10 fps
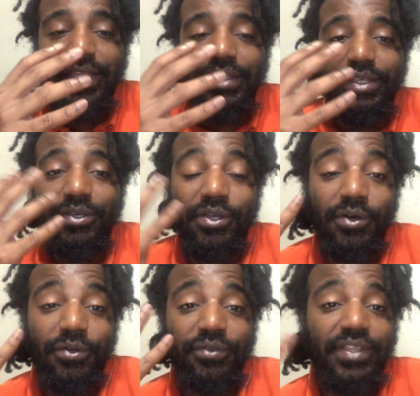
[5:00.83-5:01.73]
you
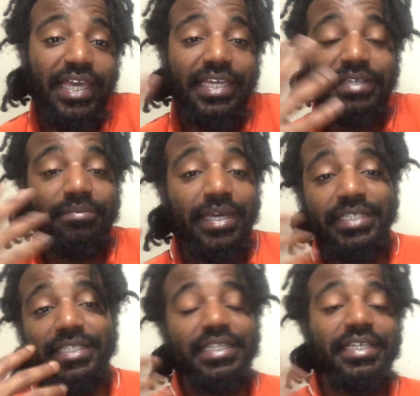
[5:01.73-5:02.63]
know, they can
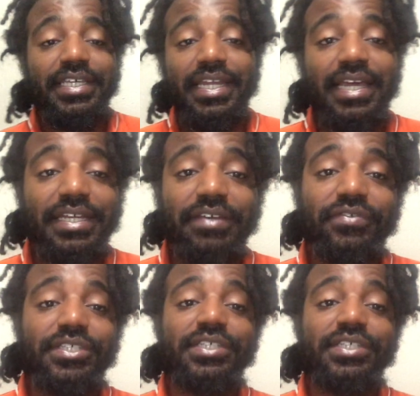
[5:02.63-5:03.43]
basically get out of every